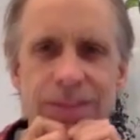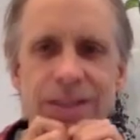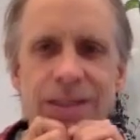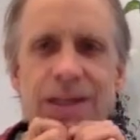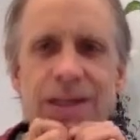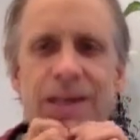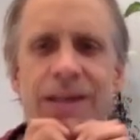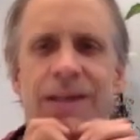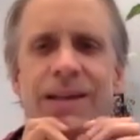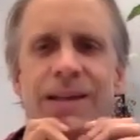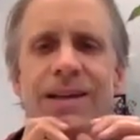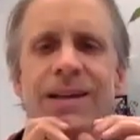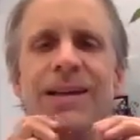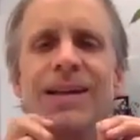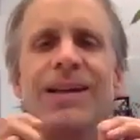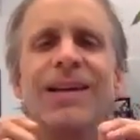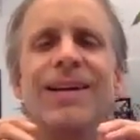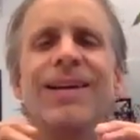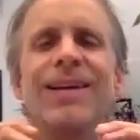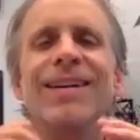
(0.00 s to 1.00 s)
right. Okay.
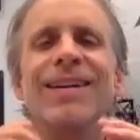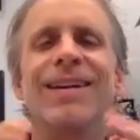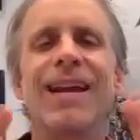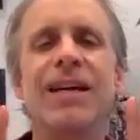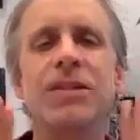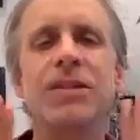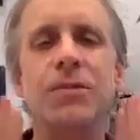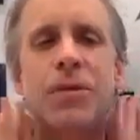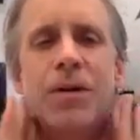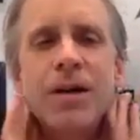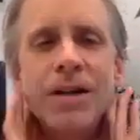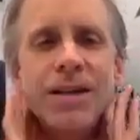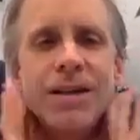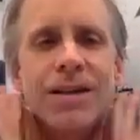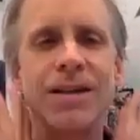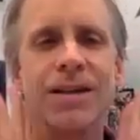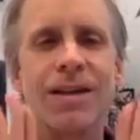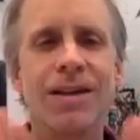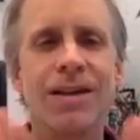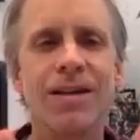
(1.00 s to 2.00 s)
Next one,
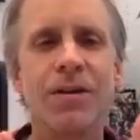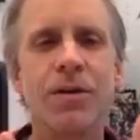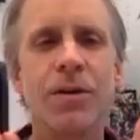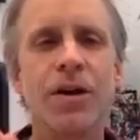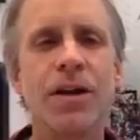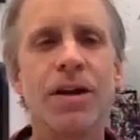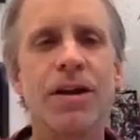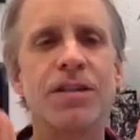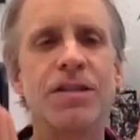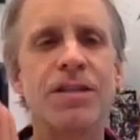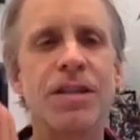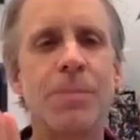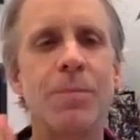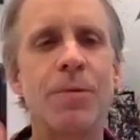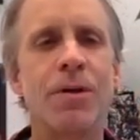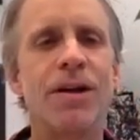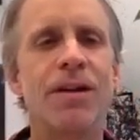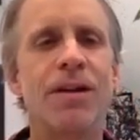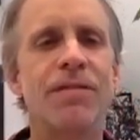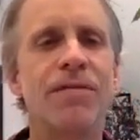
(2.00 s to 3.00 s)
you're going to
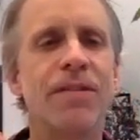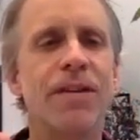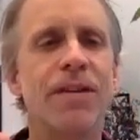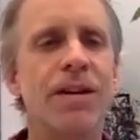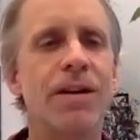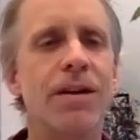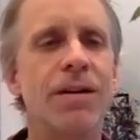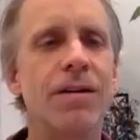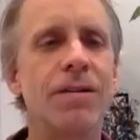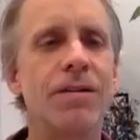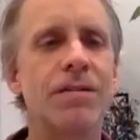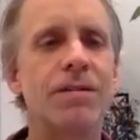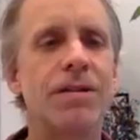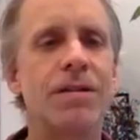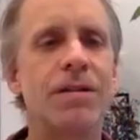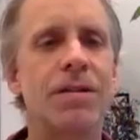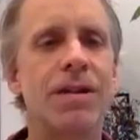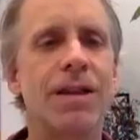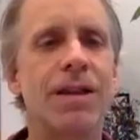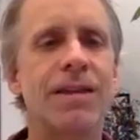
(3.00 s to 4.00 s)
separate your fingers
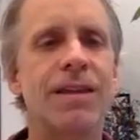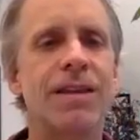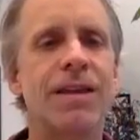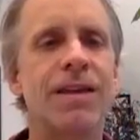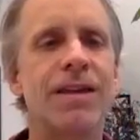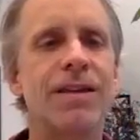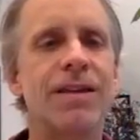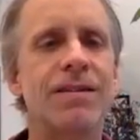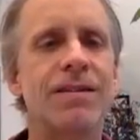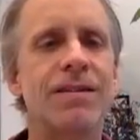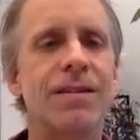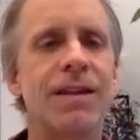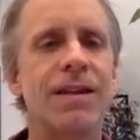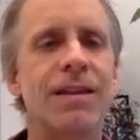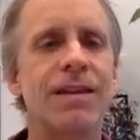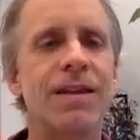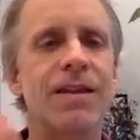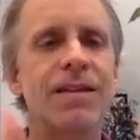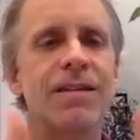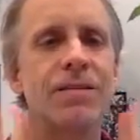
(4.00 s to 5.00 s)
either like this or
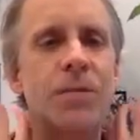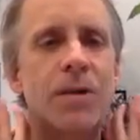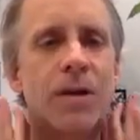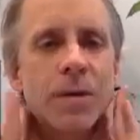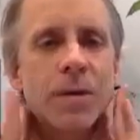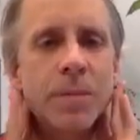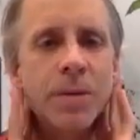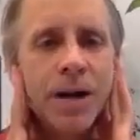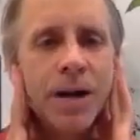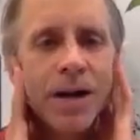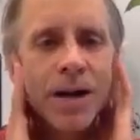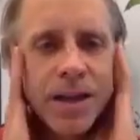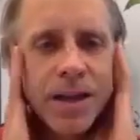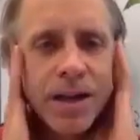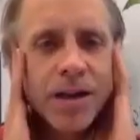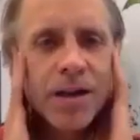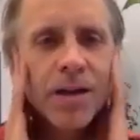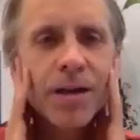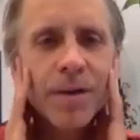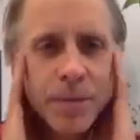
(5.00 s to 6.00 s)
like this. We're going to put our
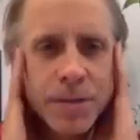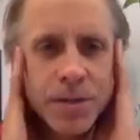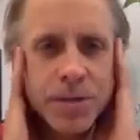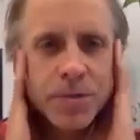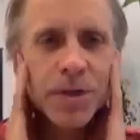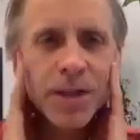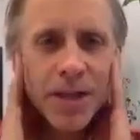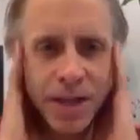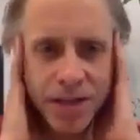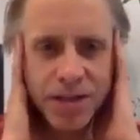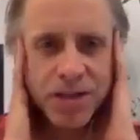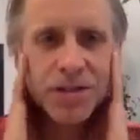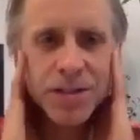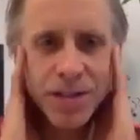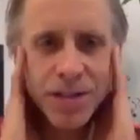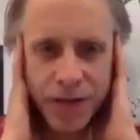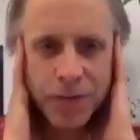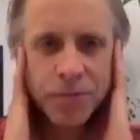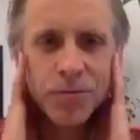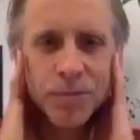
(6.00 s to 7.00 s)
ear in between and just
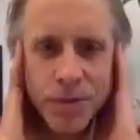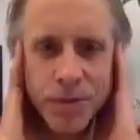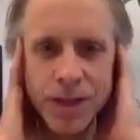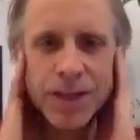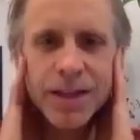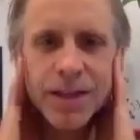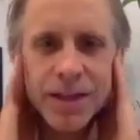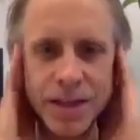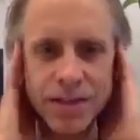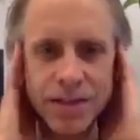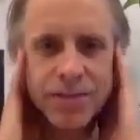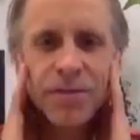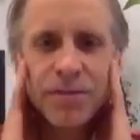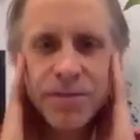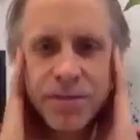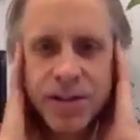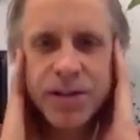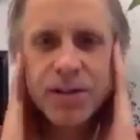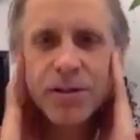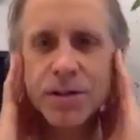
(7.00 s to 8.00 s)
like really give a
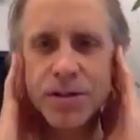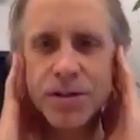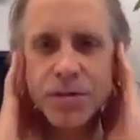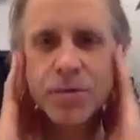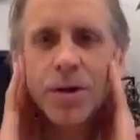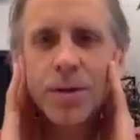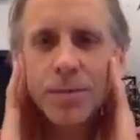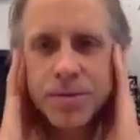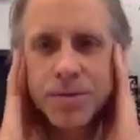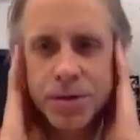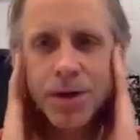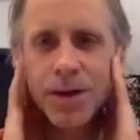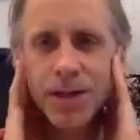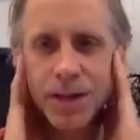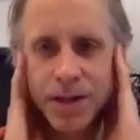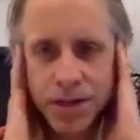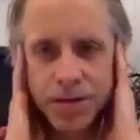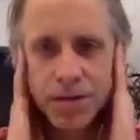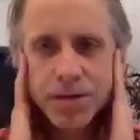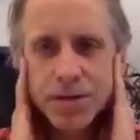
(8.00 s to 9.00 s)
vigorous rub to our
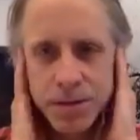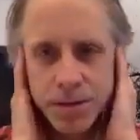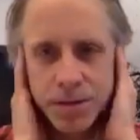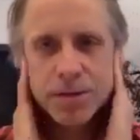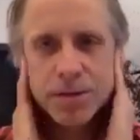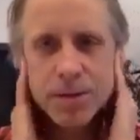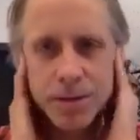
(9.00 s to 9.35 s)
ears.